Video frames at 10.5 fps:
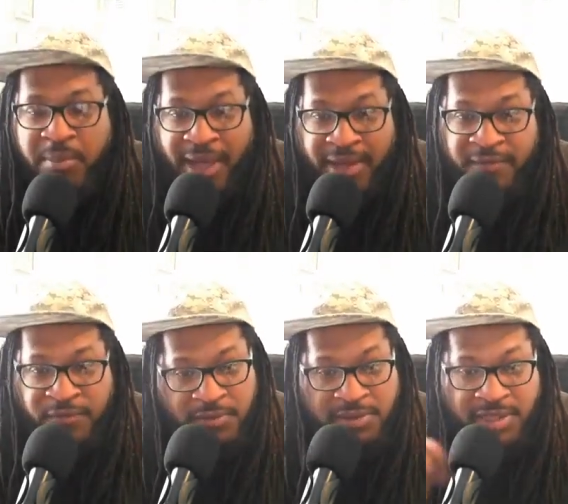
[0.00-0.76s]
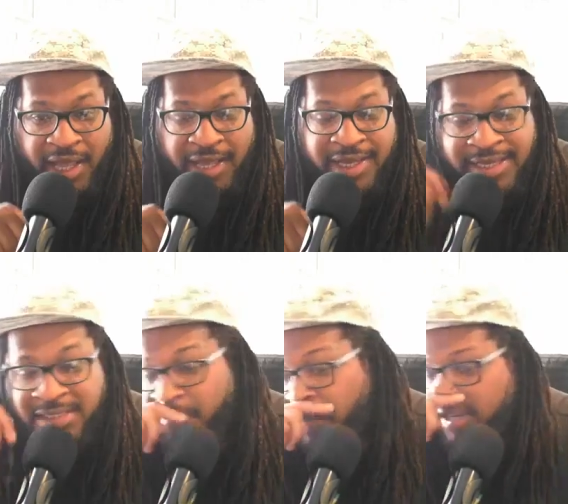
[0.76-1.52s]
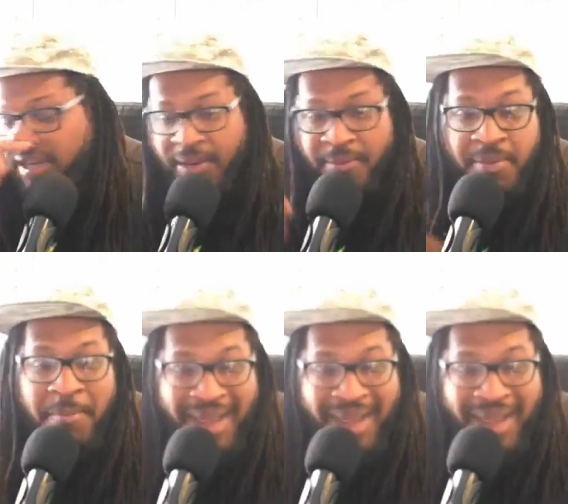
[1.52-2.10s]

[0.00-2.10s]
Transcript: Mighty Flipside, is my name.